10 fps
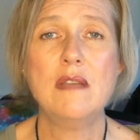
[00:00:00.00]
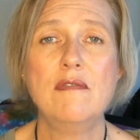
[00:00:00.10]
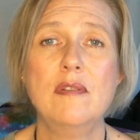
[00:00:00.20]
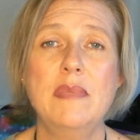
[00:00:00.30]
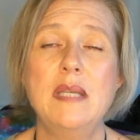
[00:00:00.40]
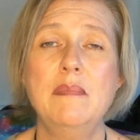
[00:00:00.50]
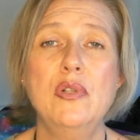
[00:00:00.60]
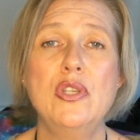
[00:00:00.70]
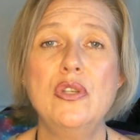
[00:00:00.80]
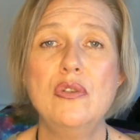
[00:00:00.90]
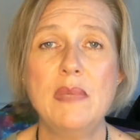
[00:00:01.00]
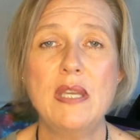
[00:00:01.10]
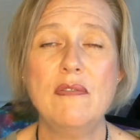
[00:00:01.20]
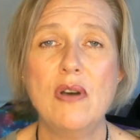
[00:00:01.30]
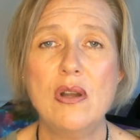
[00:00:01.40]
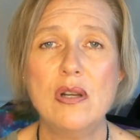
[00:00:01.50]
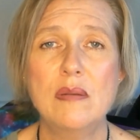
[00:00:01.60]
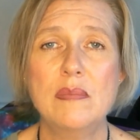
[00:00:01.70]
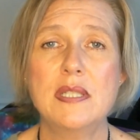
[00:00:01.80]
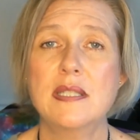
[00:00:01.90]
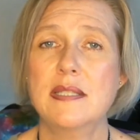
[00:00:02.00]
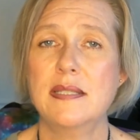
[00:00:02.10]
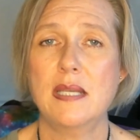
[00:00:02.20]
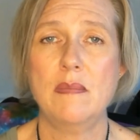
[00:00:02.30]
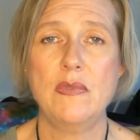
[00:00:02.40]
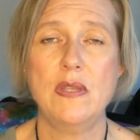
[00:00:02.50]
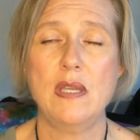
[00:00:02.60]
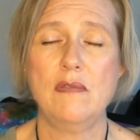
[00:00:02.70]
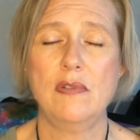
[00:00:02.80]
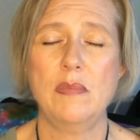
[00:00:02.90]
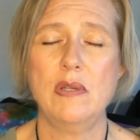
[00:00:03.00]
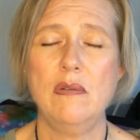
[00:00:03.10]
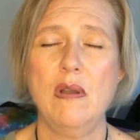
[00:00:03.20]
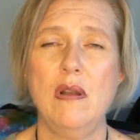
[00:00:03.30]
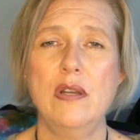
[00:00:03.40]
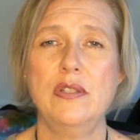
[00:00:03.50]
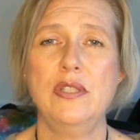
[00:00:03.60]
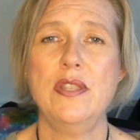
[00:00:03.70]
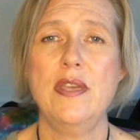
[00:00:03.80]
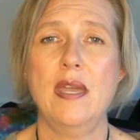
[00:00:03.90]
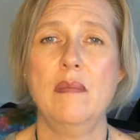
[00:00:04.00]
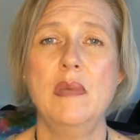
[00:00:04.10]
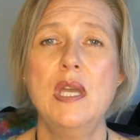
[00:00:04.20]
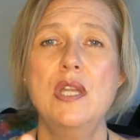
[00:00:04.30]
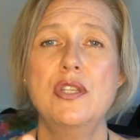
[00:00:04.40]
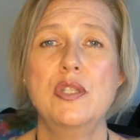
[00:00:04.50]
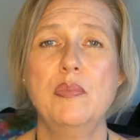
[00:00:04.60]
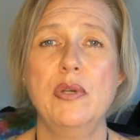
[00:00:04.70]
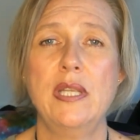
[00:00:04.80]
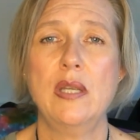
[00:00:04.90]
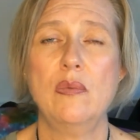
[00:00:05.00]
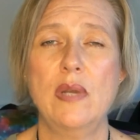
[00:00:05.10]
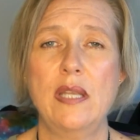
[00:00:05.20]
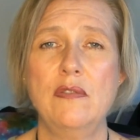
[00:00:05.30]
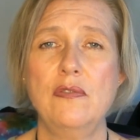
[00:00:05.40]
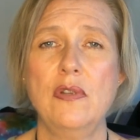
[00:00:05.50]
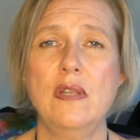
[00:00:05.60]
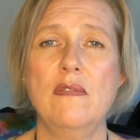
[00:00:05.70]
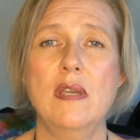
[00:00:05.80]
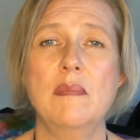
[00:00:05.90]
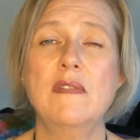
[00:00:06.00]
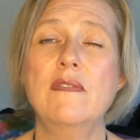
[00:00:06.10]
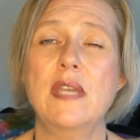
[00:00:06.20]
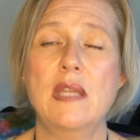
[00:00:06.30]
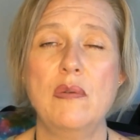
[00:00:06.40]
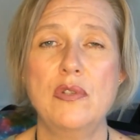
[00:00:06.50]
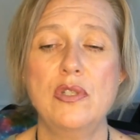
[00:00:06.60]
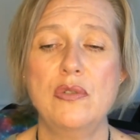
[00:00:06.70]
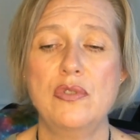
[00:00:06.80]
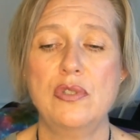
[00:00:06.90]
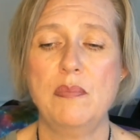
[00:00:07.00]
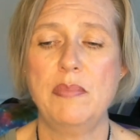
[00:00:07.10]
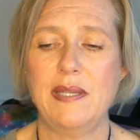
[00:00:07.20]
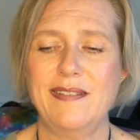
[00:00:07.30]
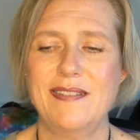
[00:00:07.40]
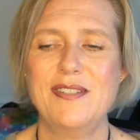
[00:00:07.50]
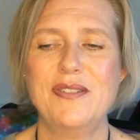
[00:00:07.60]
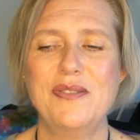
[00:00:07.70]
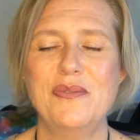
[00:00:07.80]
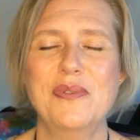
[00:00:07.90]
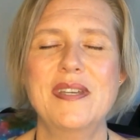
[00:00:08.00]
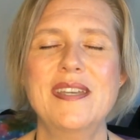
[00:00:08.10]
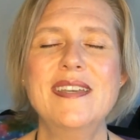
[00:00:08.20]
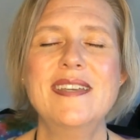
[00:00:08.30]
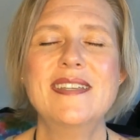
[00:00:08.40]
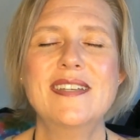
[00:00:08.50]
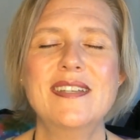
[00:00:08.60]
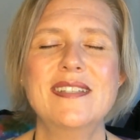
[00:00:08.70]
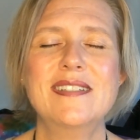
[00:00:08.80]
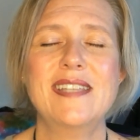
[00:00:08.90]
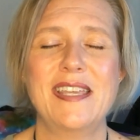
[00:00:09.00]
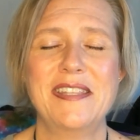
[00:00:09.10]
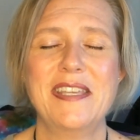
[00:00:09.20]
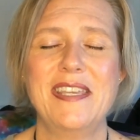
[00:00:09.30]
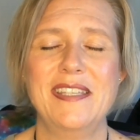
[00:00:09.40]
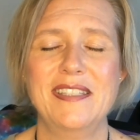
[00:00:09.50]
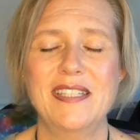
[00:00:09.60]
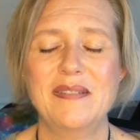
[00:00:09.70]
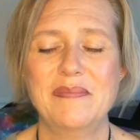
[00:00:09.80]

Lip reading: for people you may have harmed. Same thing from your heart to them, just putting it right in front of them if they choose to pick to take the healing.